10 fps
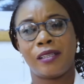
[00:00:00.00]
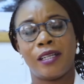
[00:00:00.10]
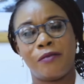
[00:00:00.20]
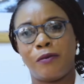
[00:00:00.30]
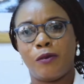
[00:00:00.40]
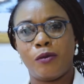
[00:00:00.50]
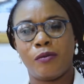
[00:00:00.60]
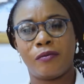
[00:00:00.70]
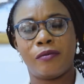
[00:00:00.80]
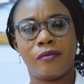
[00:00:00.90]
Give
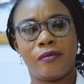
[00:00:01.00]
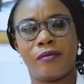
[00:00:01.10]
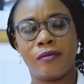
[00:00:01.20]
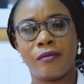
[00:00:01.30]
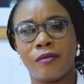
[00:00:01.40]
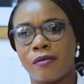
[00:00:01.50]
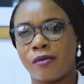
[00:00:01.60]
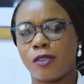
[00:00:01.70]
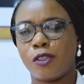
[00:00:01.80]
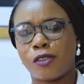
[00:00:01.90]
you
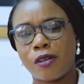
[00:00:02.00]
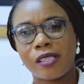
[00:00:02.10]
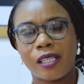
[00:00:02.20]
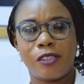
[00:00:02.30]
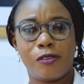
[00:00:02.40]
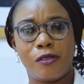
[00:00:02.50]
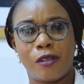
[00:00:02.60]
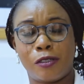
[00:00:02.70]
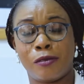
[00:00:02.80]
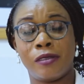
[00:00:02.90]
short
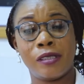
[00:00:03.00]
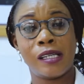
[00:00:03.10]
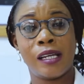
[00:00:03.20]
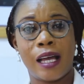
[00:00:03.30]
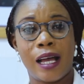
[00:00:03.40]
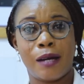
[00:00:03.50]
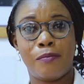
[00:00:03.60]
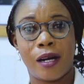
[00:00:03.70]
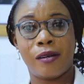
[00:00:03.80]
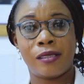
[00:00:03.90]
introduction
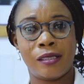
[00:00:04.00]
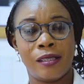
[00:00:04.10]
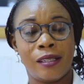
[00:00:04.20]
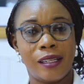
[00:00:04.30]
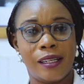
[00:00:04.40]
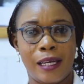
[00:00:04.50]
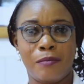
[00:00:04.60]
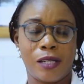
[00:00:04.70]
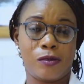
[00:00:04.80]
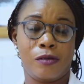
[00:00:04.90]
about
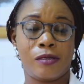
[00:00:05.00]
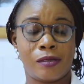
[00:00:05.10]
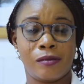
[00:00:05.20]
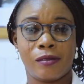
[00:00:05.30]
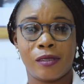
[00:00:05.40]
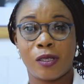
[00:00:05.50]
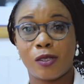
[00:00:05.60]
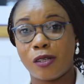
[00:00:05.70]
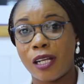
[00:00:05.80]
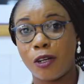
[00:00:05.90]
nematodes
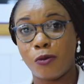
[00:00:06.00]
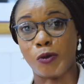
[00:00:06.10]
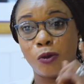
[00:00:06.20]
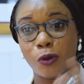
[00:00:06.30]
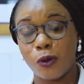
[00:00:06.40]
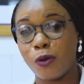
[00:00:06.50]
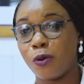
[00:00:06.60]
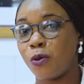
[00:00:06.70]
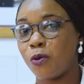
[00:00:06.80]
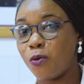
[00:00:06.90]
so that you know
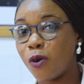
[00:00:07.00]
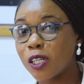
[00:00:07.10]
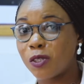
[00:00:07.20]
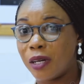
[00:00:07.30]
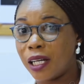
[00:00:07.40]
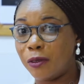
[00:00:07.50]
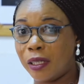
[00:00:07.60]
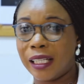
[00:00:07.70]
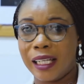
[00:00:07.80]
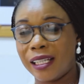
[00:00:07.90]
what we are
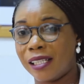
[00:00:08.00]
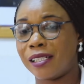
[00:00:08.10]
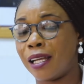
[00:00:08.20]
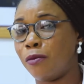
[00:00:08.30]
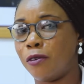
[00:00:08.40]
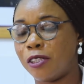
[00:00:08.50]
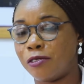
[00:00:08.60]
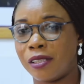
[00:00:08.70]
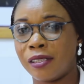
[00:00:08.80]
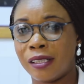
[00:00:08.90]
doing in this laboratory.
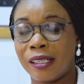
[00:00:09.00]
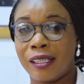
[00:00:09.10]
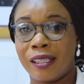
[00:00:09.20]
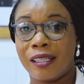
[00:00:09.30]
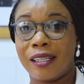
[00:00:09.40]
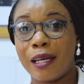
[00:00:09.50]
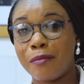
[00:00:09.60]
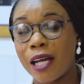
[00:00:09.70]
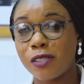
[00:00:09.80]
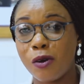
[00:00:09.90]

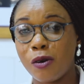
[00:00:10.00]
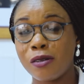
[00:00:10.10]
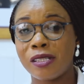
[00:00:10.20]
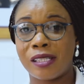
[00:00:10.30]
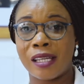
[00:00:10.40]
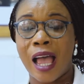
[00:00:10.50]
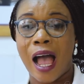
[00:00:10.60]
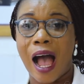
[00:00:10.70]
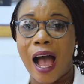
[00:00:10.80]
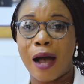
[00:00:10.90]
Nematodes
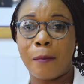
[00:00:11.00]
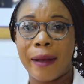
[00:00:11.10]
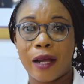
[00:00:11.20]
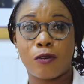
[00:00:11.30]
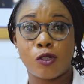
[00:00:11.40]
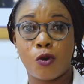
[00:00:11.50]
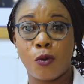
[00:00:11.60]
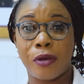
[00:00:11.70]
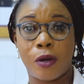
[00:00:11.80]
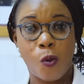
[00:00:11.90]
are
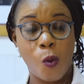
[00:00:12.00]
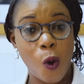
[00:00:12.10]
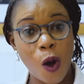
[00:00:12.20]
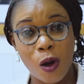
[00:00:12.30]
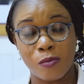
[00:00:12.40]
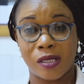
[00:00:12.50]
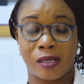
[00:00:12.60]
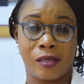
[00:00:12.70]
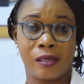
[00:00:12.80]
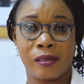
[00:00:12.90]
microscopic
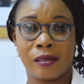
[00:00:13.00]
worms.